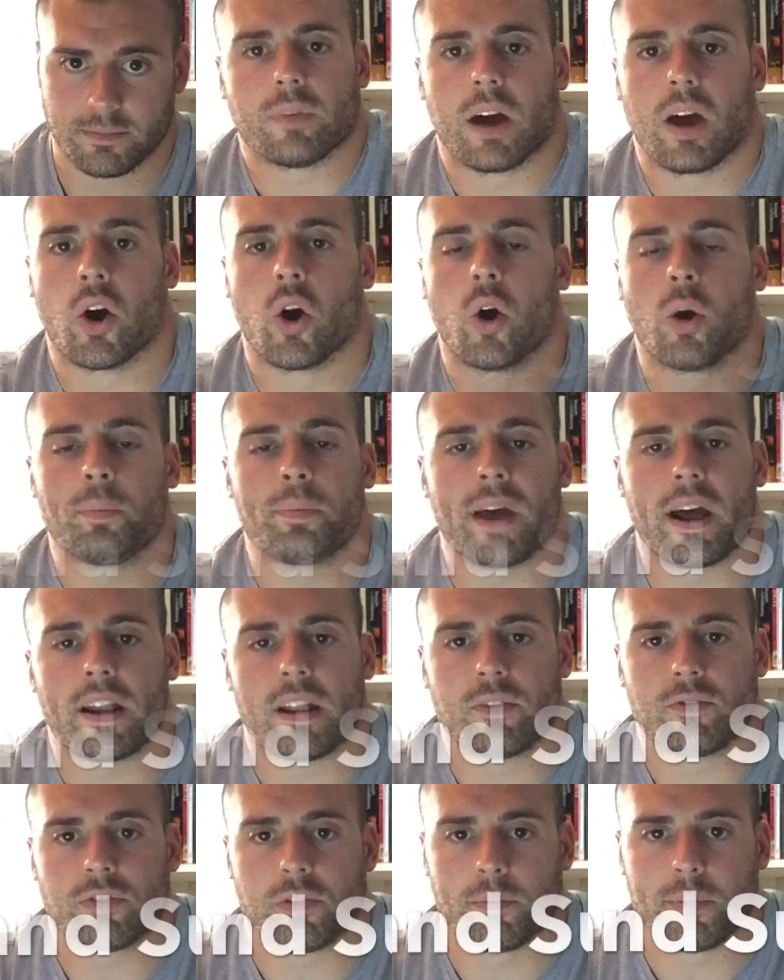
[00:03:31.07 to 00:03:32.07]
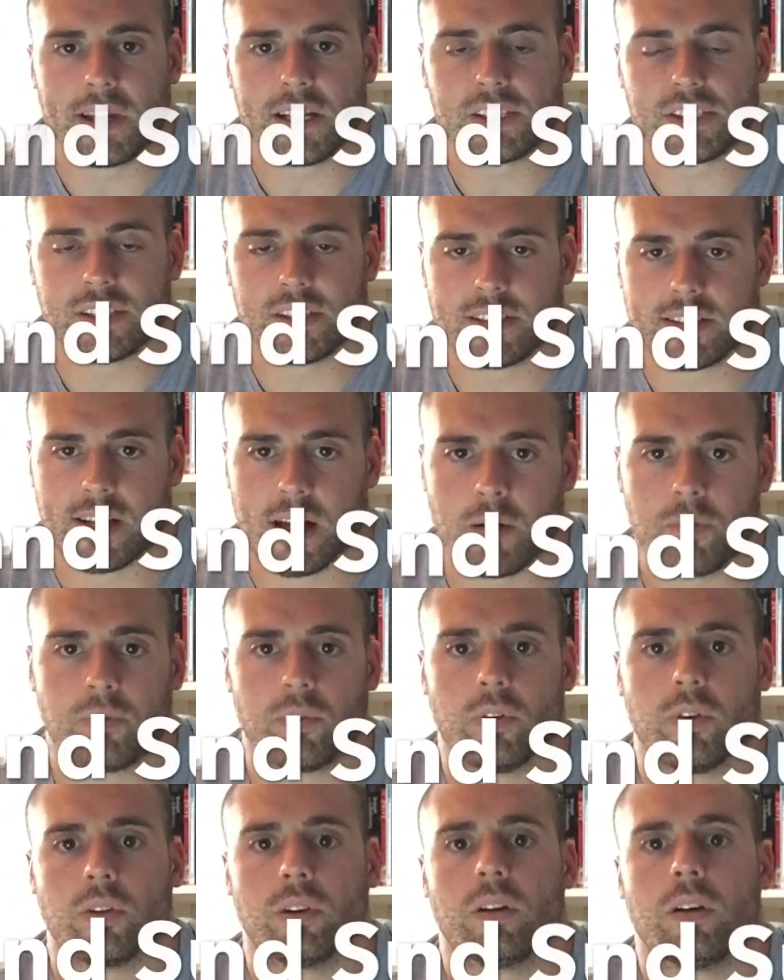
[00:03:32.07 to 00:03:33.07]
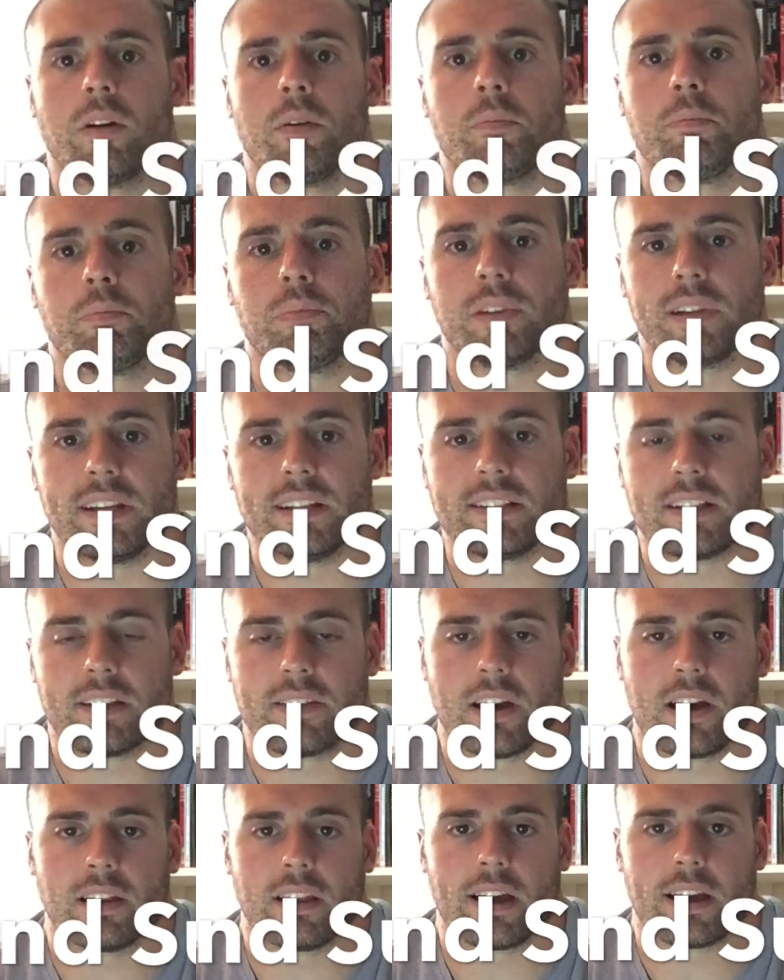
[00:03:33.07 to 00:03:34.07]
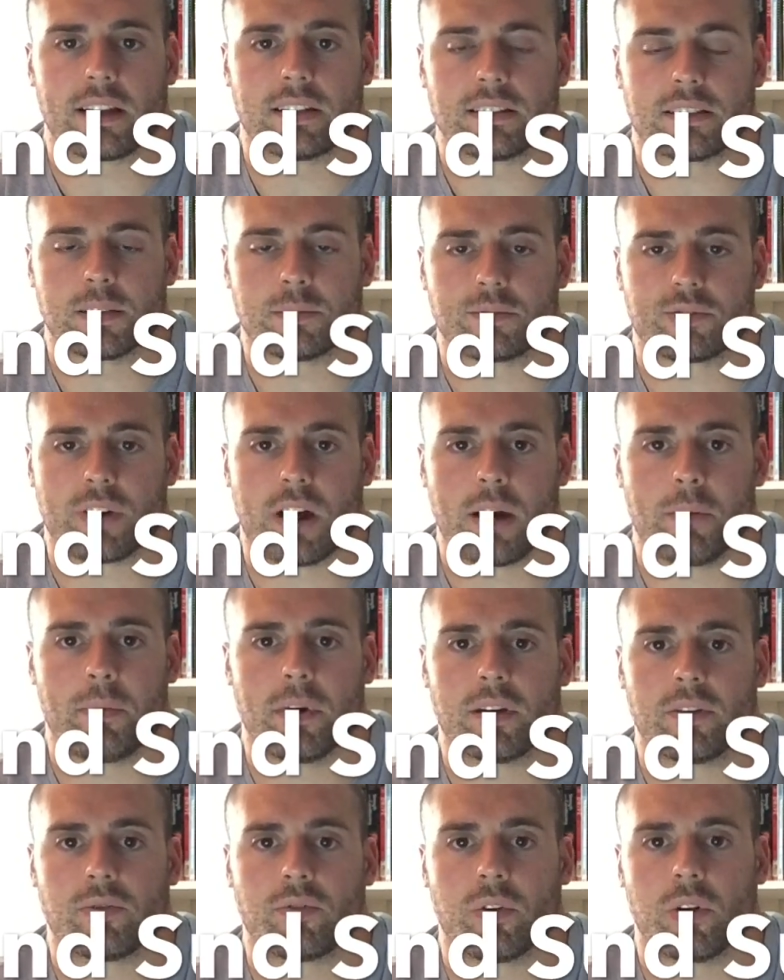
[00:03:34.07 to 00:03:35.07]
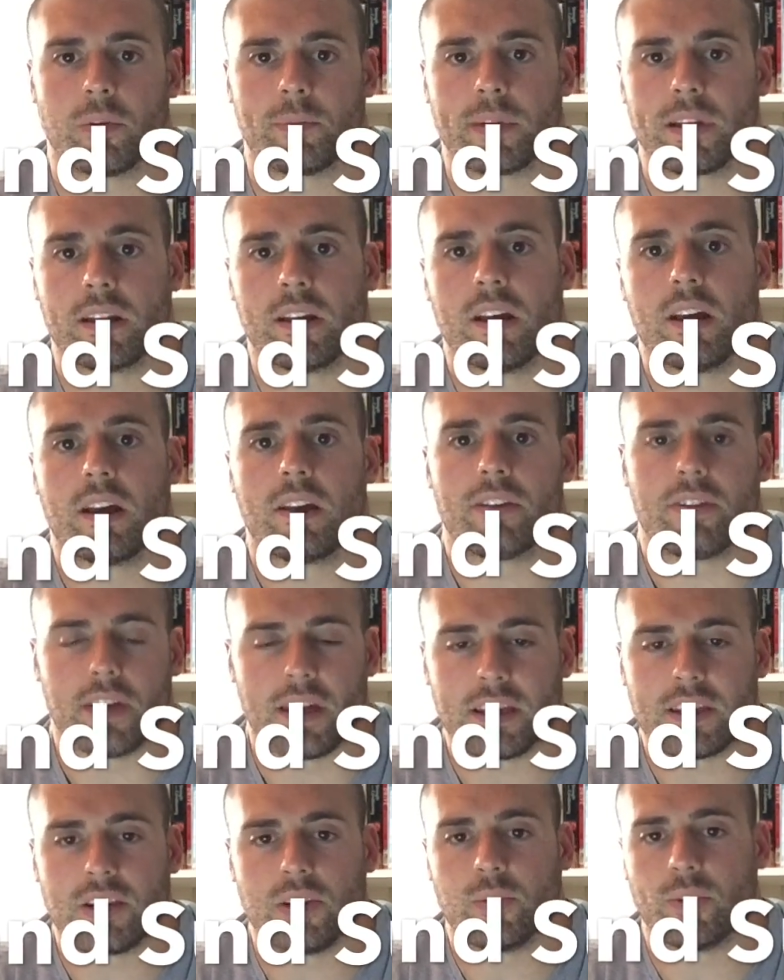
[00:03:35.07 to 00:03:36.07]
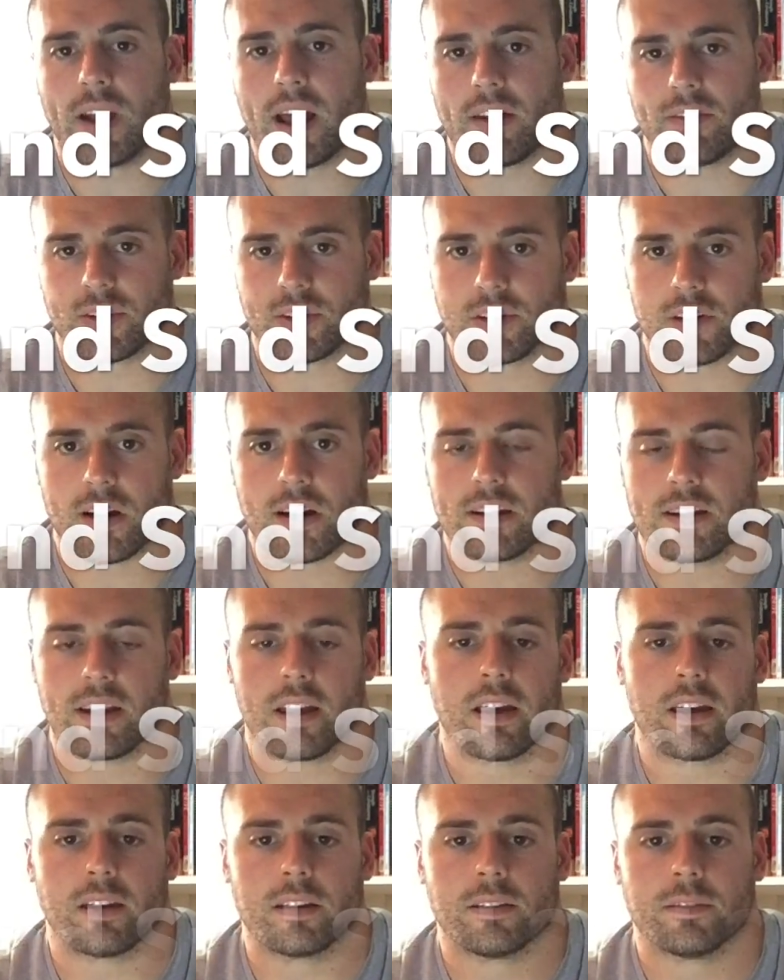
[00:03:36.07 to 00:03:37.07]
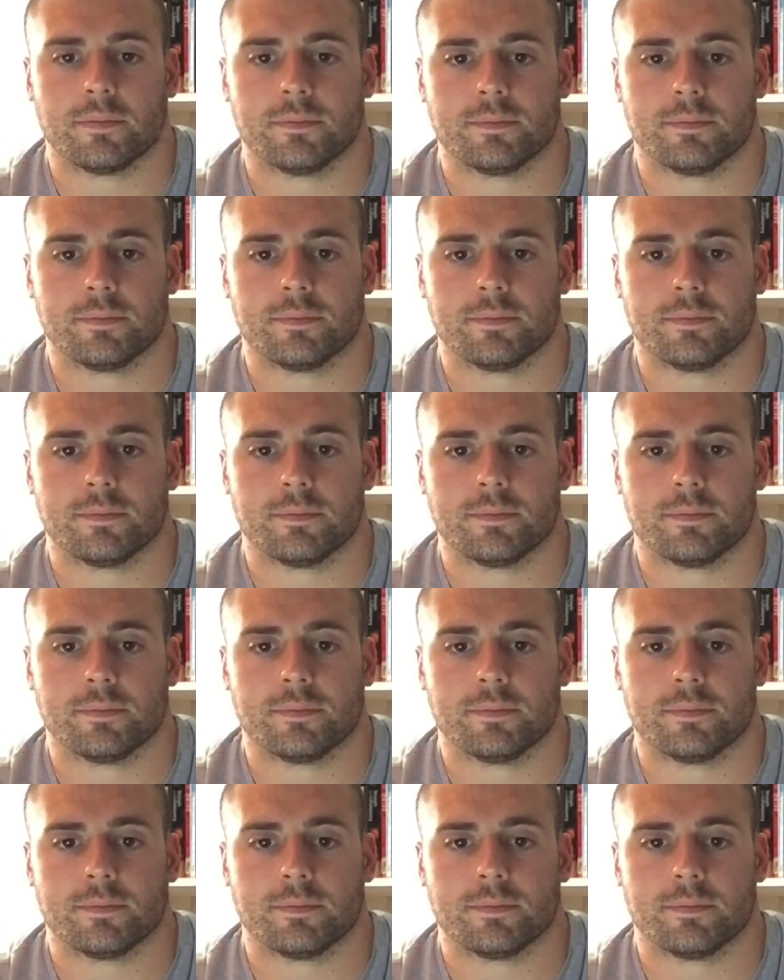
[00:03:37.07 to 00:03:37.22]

I hope that information is helpful. Please hit that like and subscribe button for me. Thank you and have a great day.